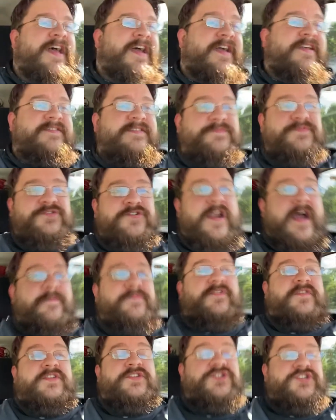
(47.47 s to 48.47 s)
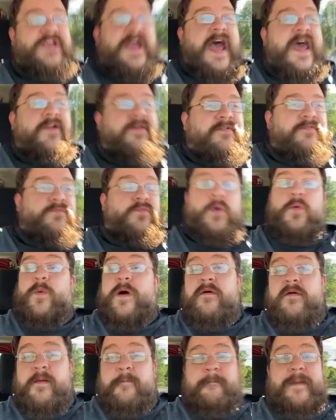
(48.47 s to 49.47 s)
subscribed to this channel, well,
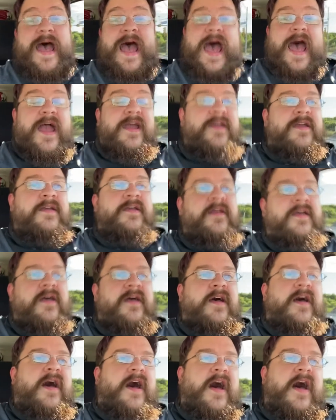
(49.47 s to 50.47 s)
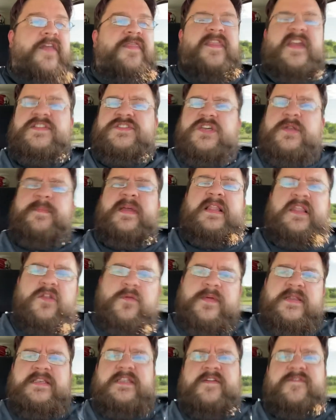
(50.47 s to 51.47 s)
welcome back. Uh, things are going to be a little
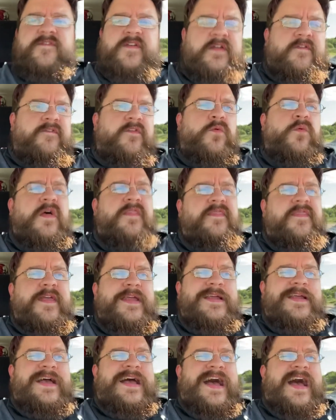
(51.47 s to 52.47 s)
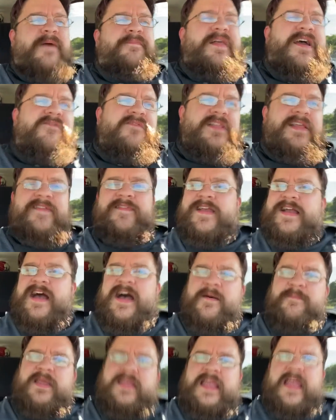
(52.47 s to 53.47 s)
bit different. For one thing, I'm not really in the
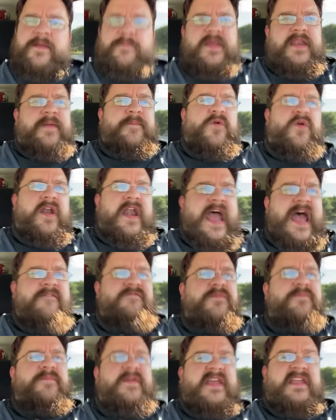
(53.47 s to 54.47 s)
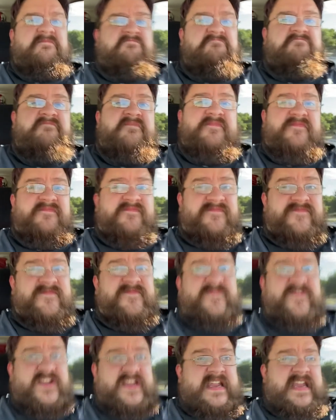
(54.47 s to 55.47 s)
comic game anymore and haven't
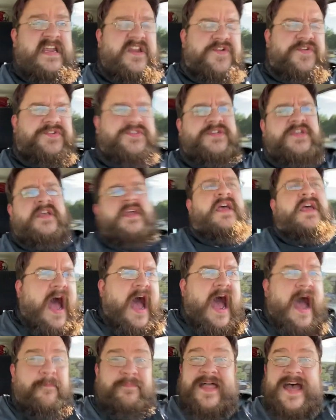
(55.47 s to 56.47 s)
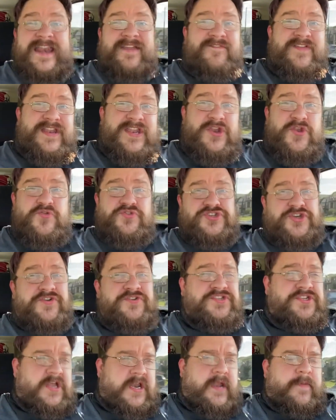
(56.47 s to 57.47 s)
been for years. I'm not even in New
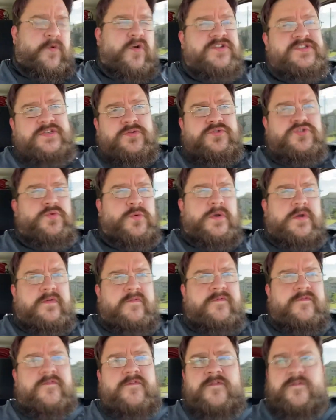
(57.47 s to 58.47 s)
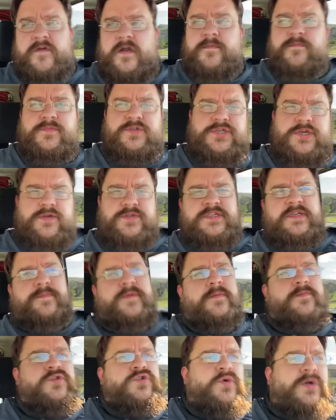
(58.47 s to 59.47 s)
Jersey anymore. Still Jordan from Jersey,
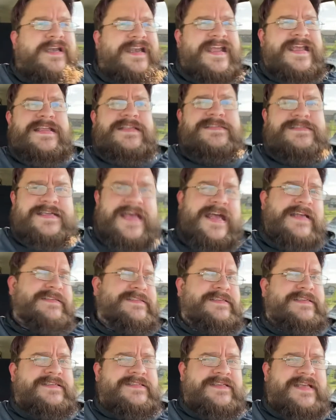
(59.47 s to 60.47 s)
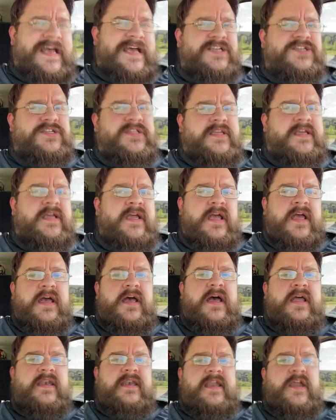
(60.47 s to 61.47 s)
but I'm Jordan in Texas, actually
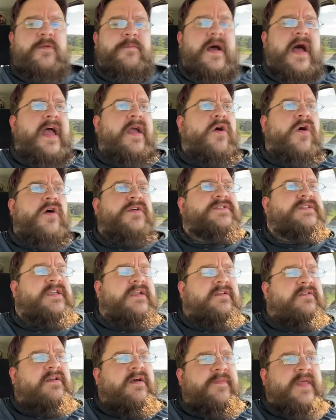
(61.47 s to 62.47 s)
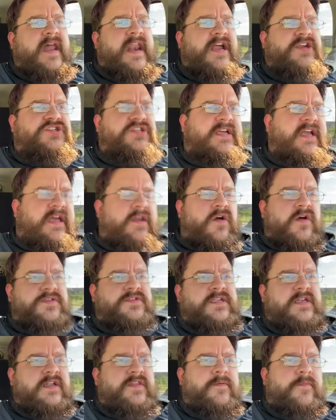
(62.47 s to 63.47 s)
uh, nearby Austin. I'm not actually in
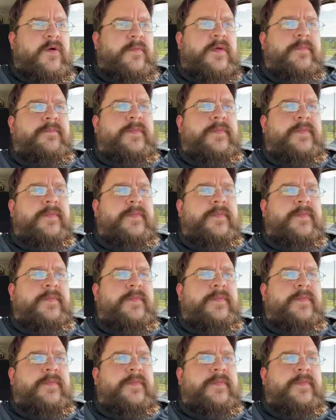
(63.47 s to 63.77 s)
Austin at the moment,